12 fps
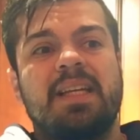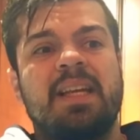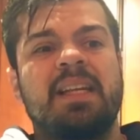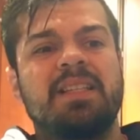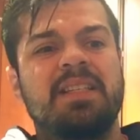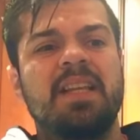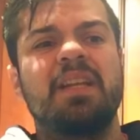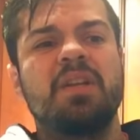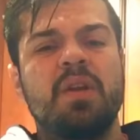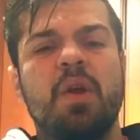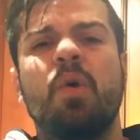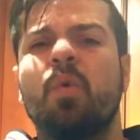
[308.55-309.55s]
It
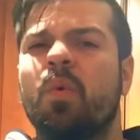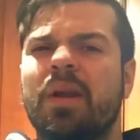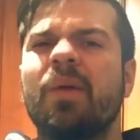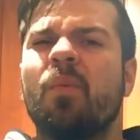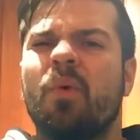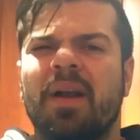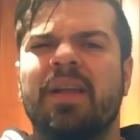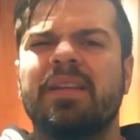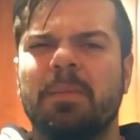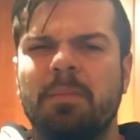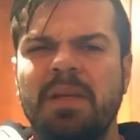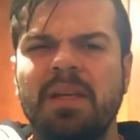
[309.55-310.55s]
didn't know what it wanted
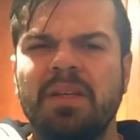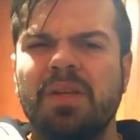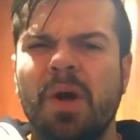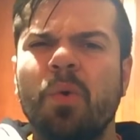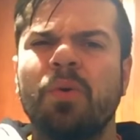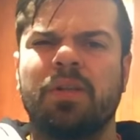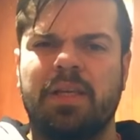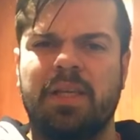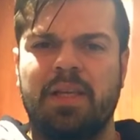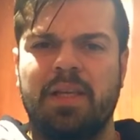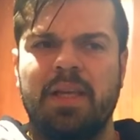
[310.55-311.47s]
to be tonally.